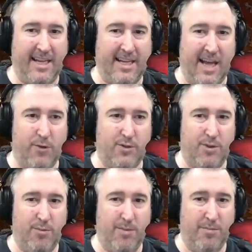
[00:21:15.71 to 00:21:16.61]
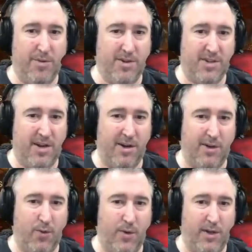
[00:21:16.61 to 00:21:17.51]
council members are
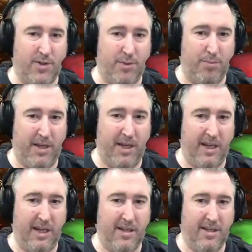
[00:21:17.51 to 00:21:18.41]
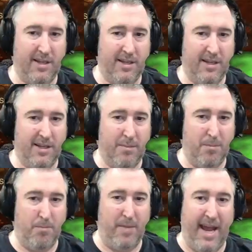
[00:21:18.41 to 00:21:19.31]
going to be
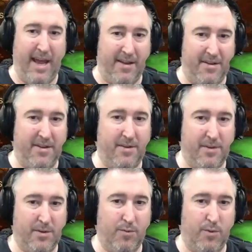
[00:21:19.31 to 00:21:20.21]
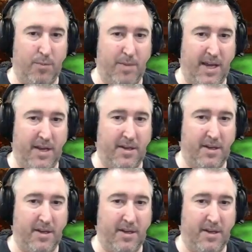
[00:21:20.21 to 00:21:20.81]
bad, real bad.